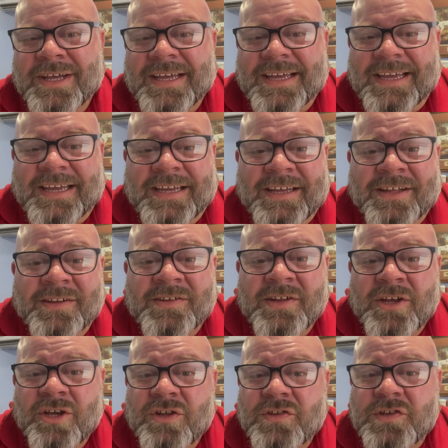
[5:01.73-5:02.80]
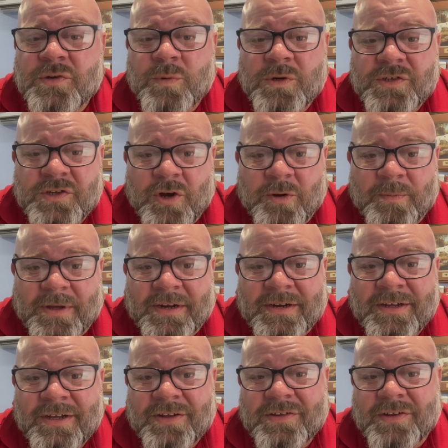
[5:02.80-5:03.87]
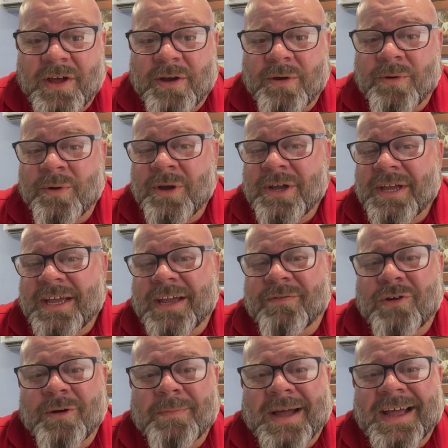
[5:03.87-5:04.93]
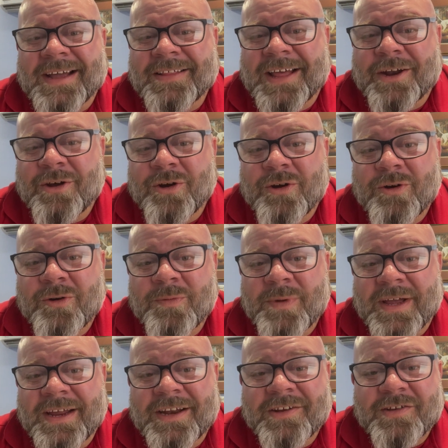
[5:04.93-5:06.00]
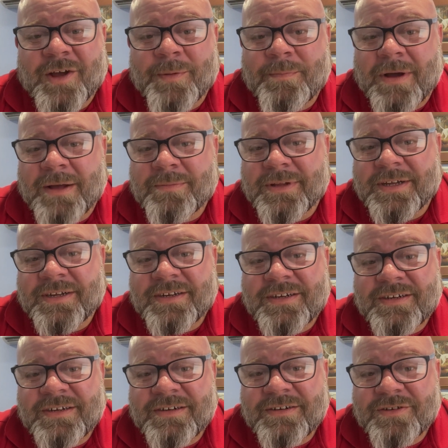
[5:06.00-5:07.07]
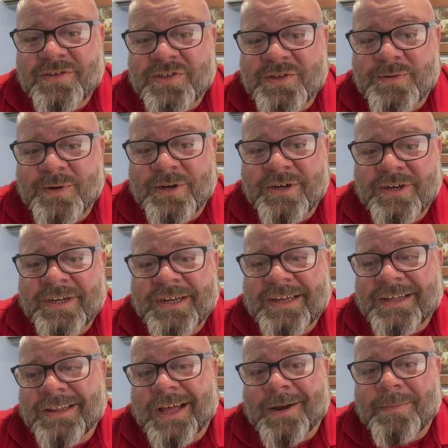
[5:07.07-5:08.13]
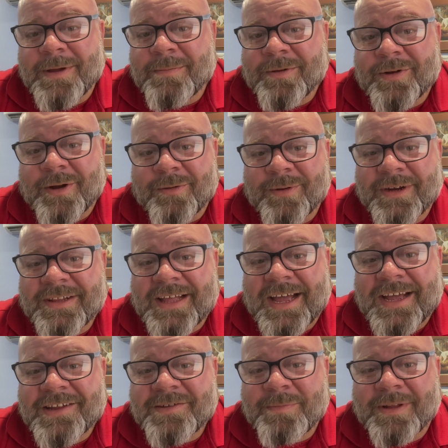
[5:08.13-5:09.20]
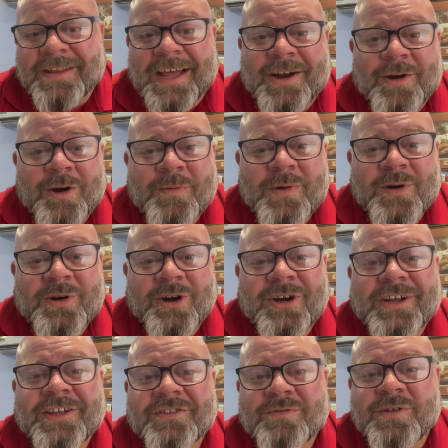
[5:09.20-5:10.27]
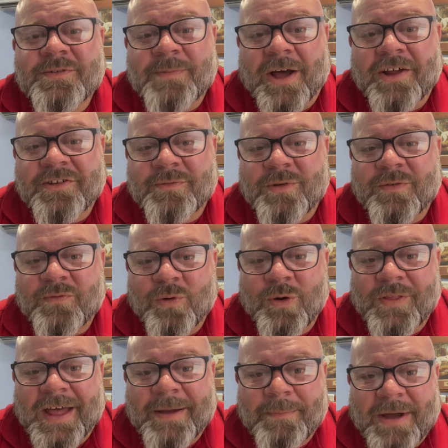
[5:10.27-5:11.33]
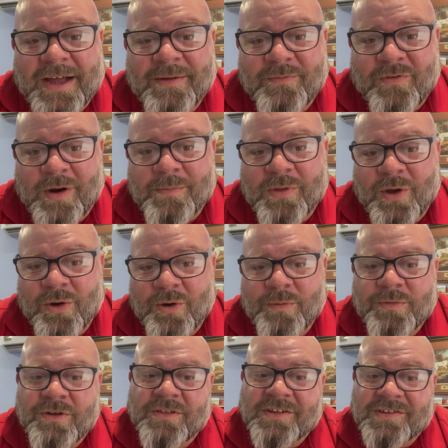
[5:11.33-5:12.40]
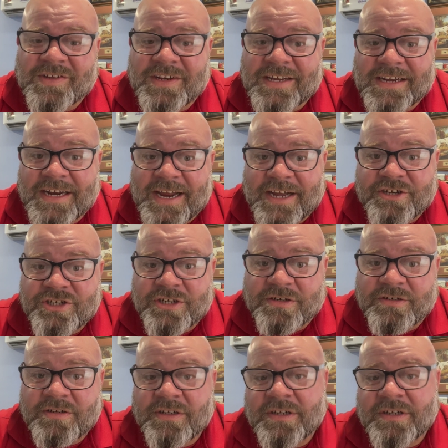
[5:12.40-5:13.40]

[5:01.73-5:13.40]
is sewer scoping. So if you're buying that home and it's on public sewer, a lot of people don't realize, but that homeowner is responsible for that pipe from the home to the city connection.